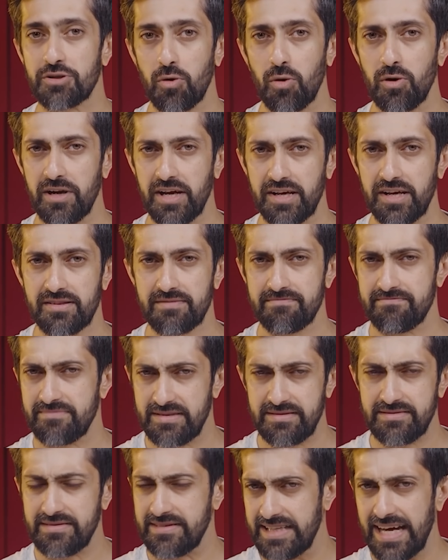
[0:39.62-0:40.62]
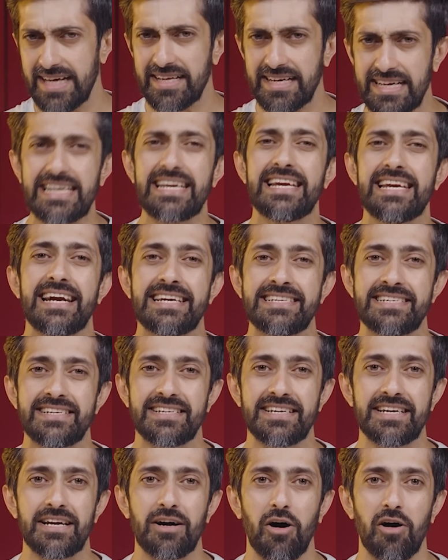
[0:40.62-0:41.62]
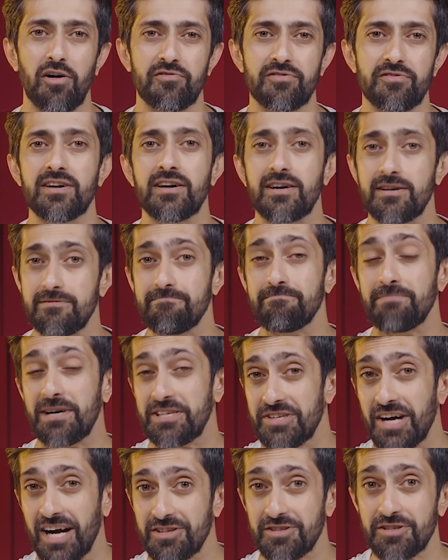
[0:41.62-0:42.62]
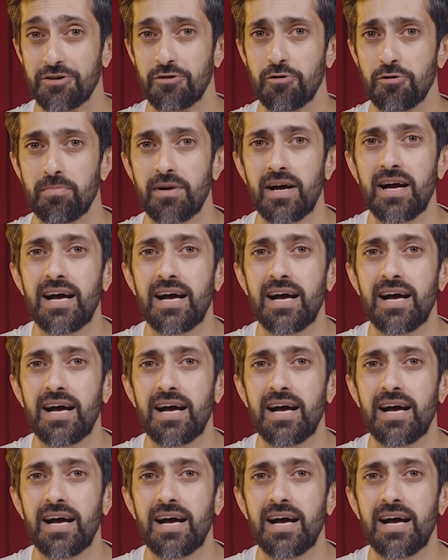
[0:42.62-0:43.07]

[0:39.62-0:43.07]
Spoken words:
Holdings. They're the key entity of the Bajaj Group